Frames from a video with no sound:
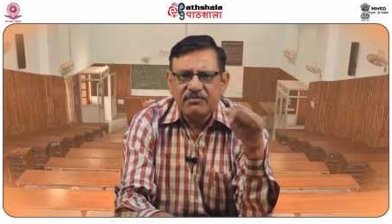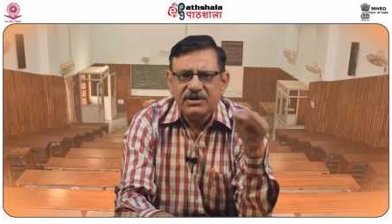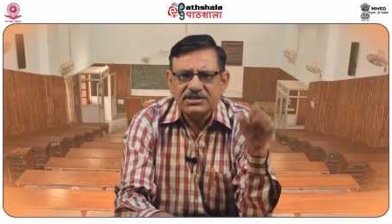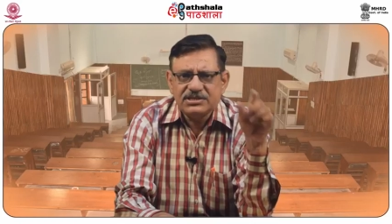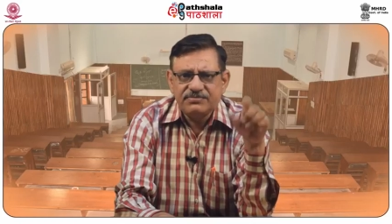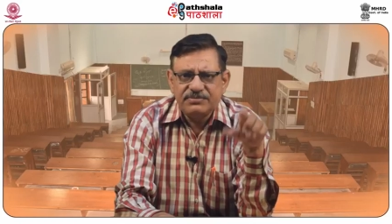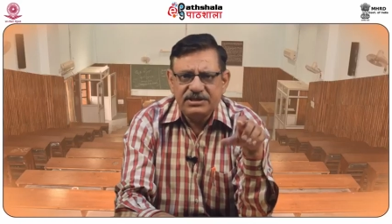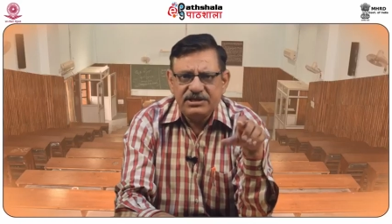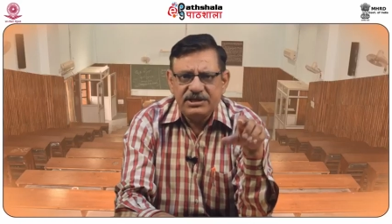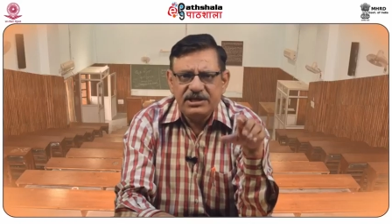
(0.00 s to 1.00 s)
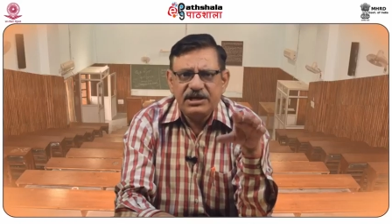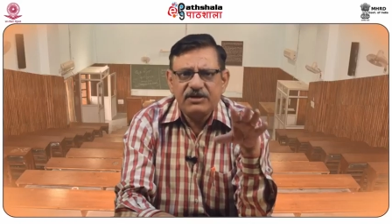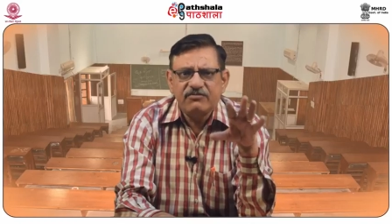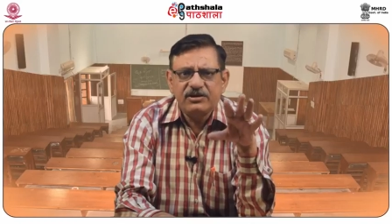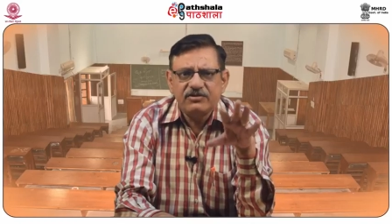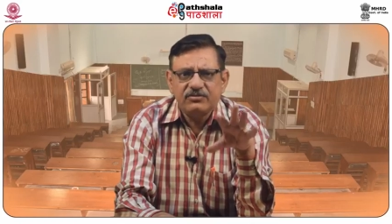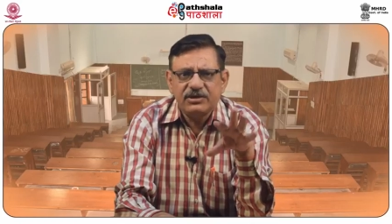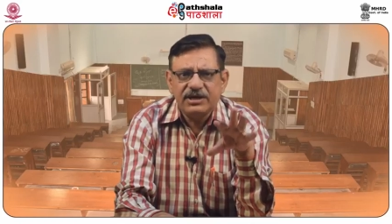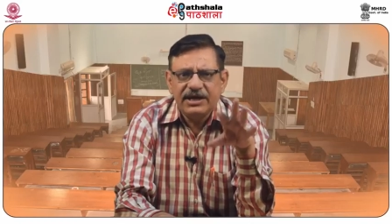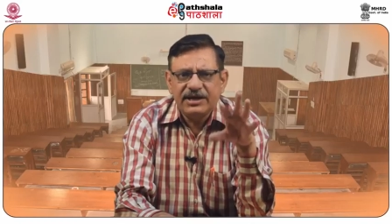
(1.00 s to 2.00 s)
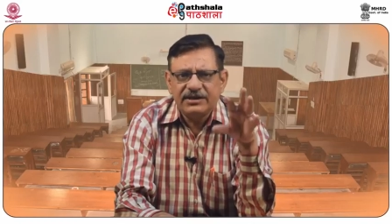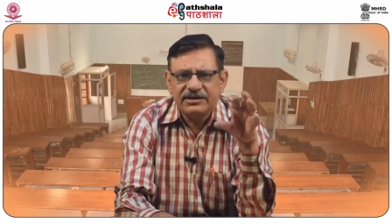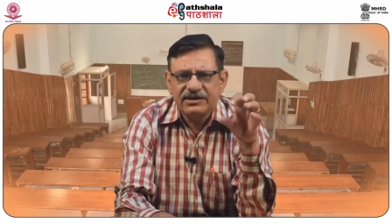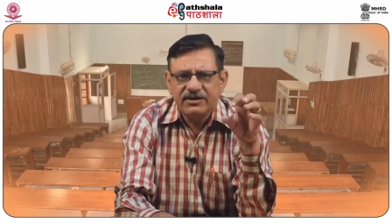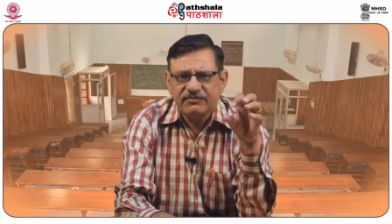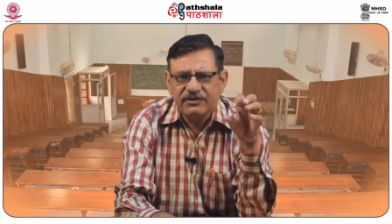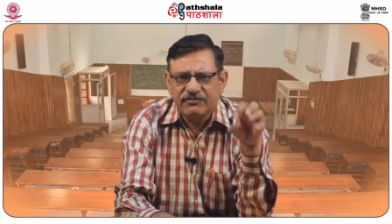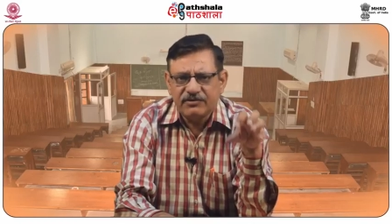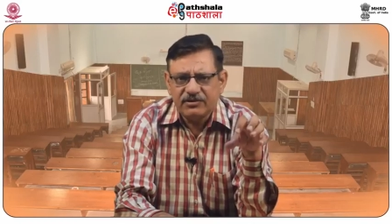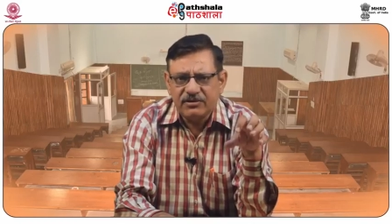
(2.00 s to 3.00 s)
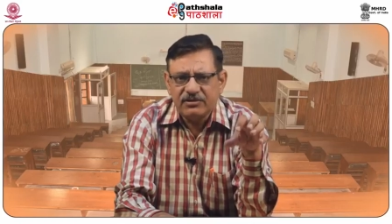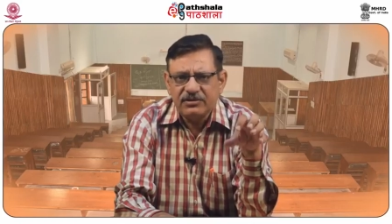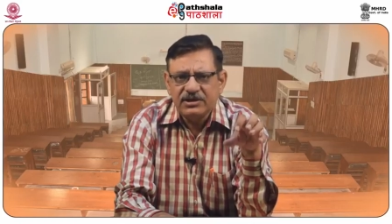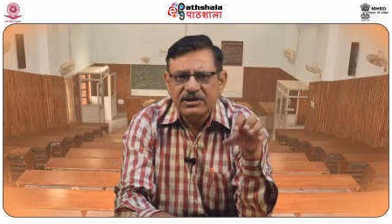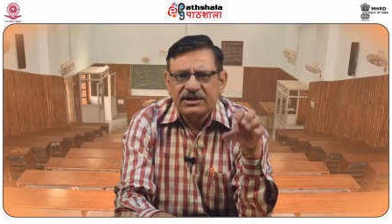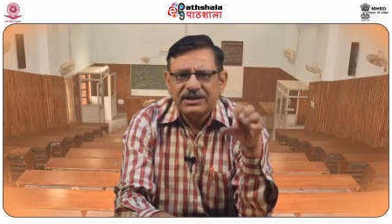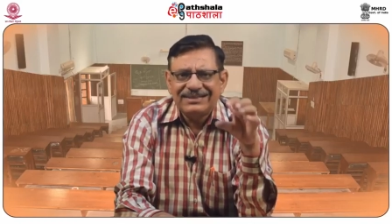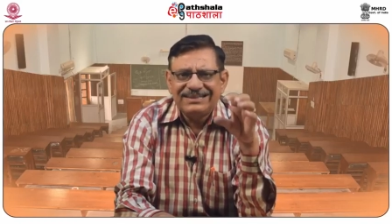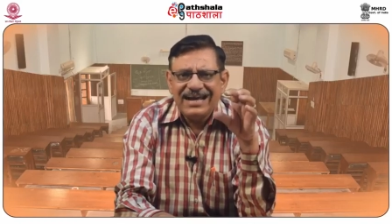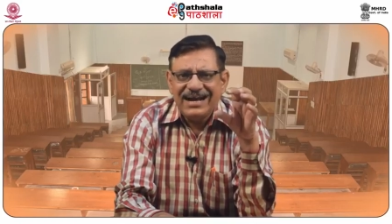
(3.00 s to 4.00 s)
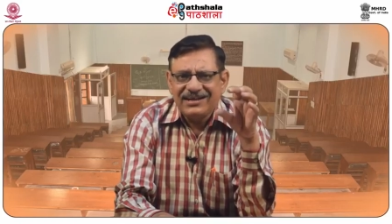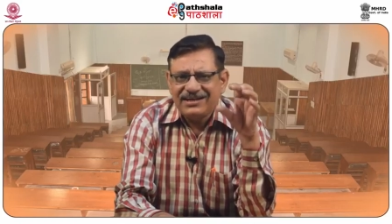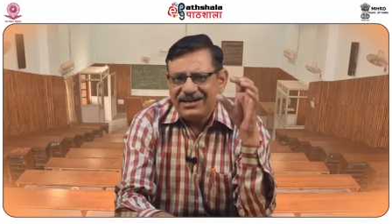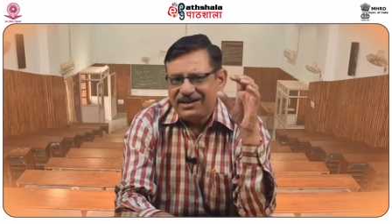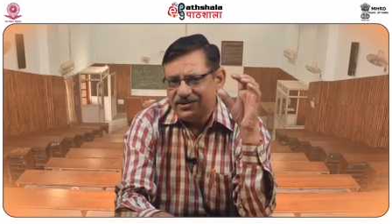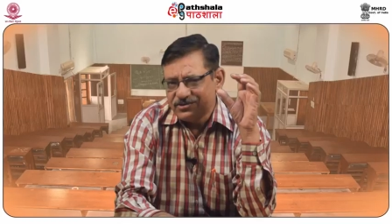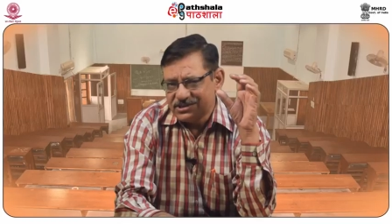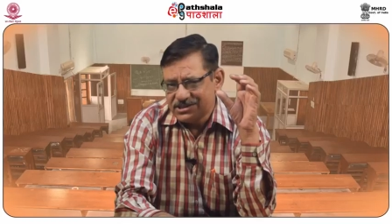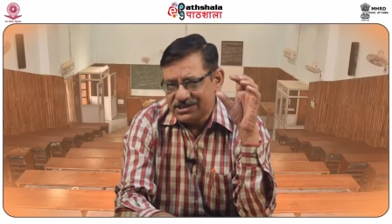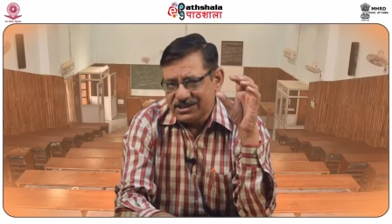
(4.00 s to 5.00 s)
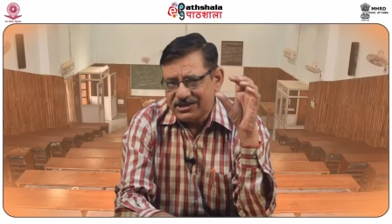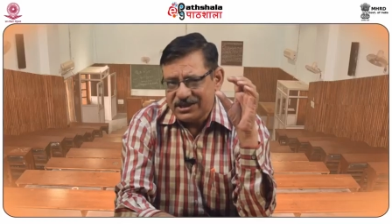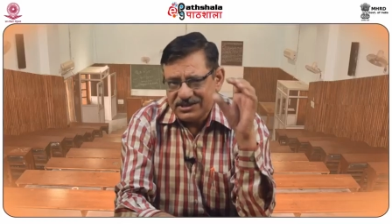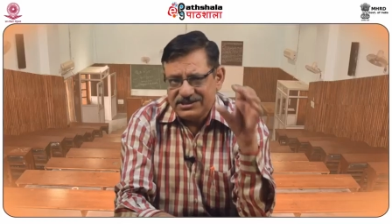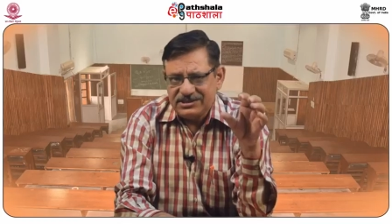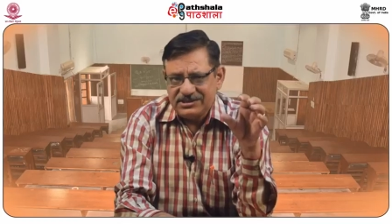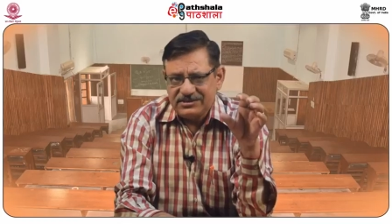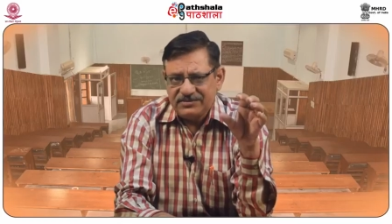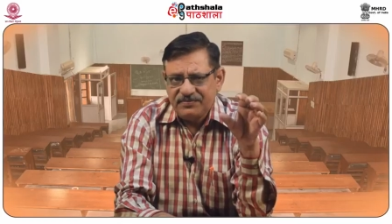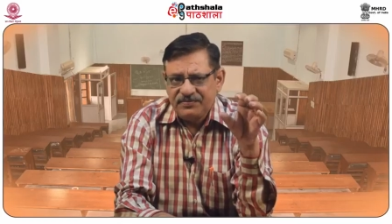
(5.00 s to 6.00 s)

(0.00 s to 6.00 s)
must be equal to the energy of the photon that induces the transition.